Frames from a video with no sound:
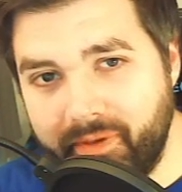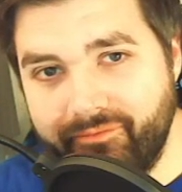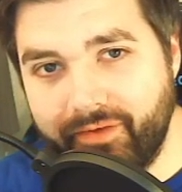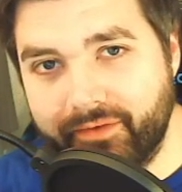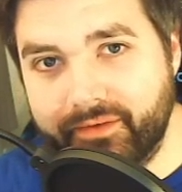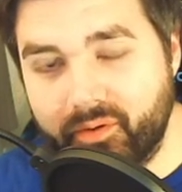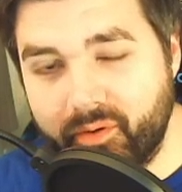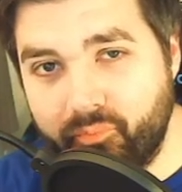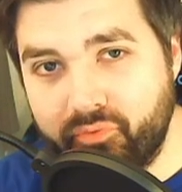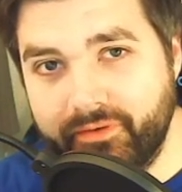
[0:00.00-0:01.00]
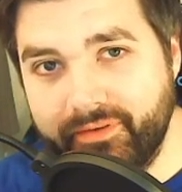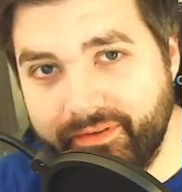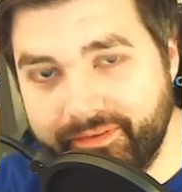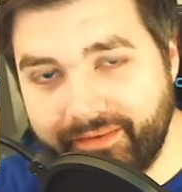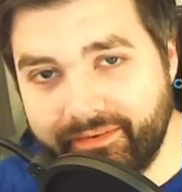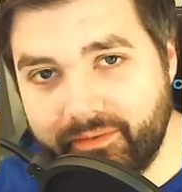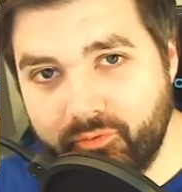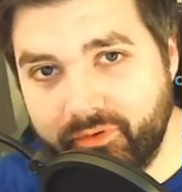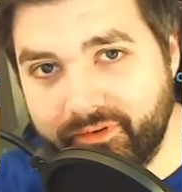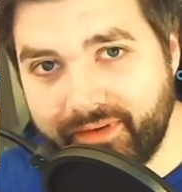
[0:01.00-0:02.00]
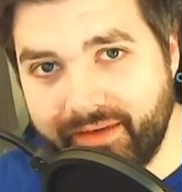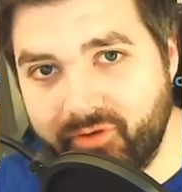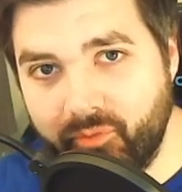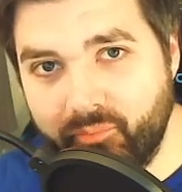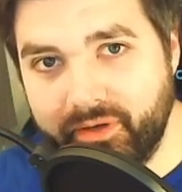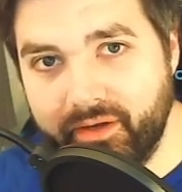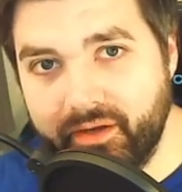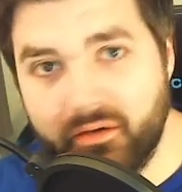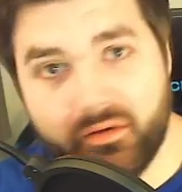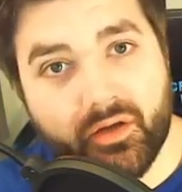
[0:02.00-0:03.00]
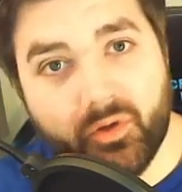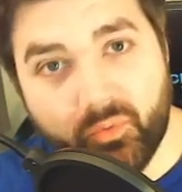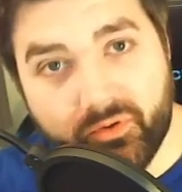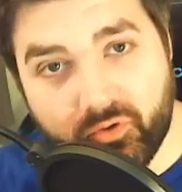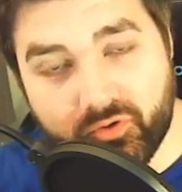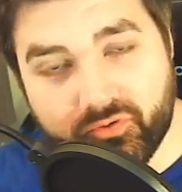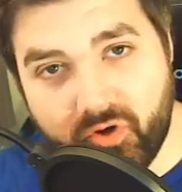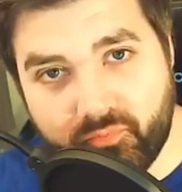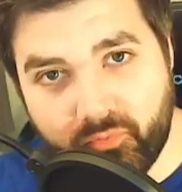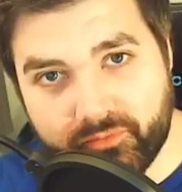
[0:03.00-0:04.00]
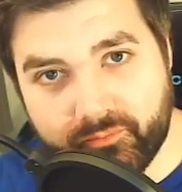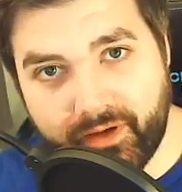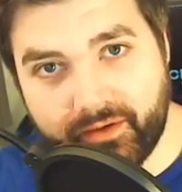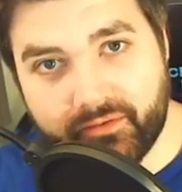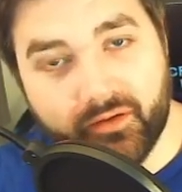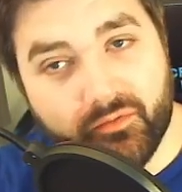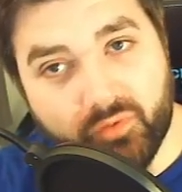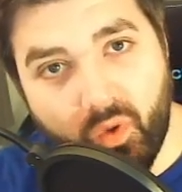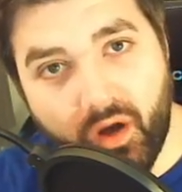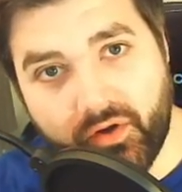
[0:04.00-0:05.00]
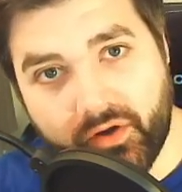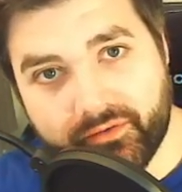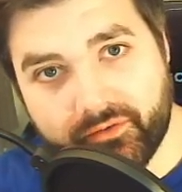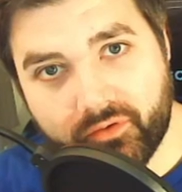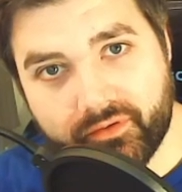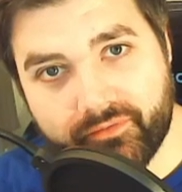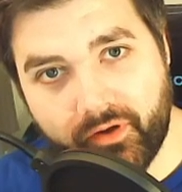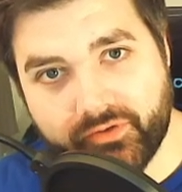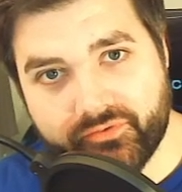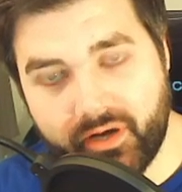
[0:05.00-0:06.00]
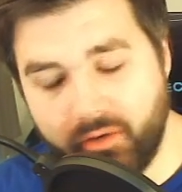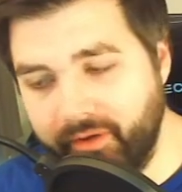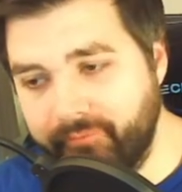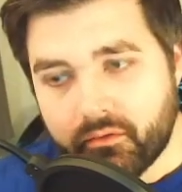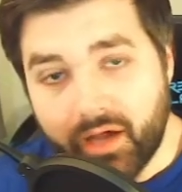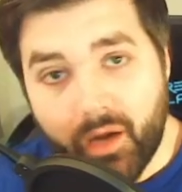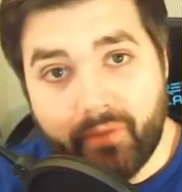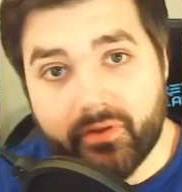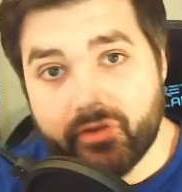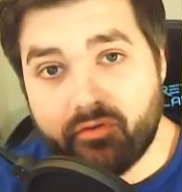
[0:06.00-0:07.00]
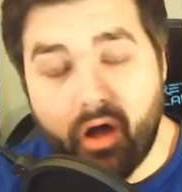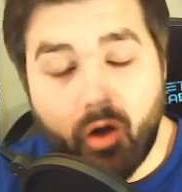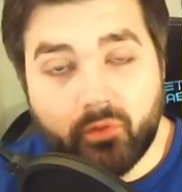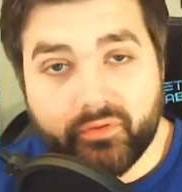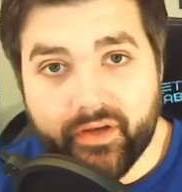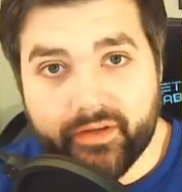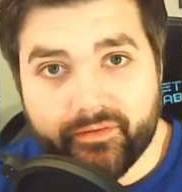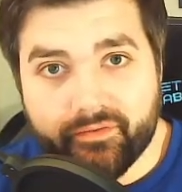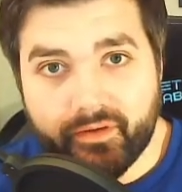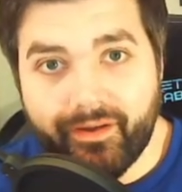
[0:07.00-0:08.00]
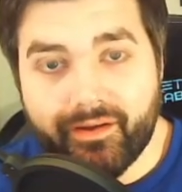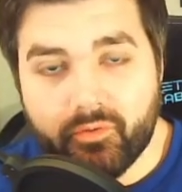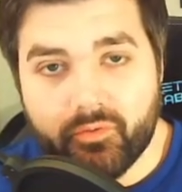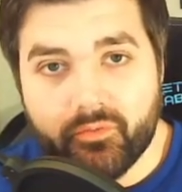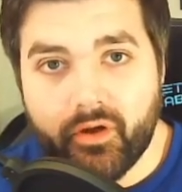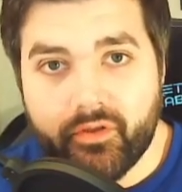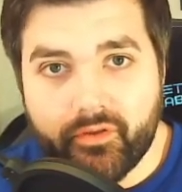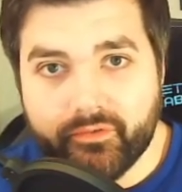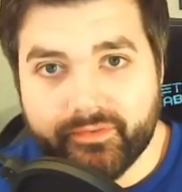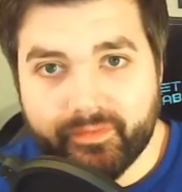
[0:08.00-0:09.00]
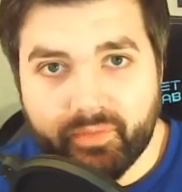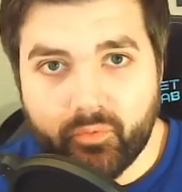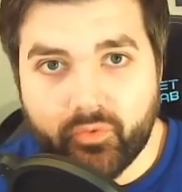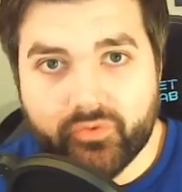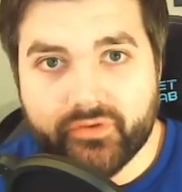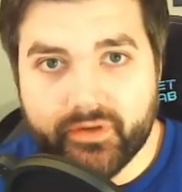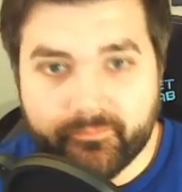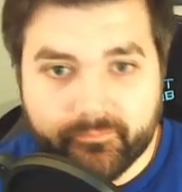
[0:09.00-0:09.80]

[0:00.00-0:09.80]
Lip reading: investing in a pretty sensible and safe company here with good growth prospects, so quite a nice stock to find straight away. However, there are alternatives available other than Simply Wall Street.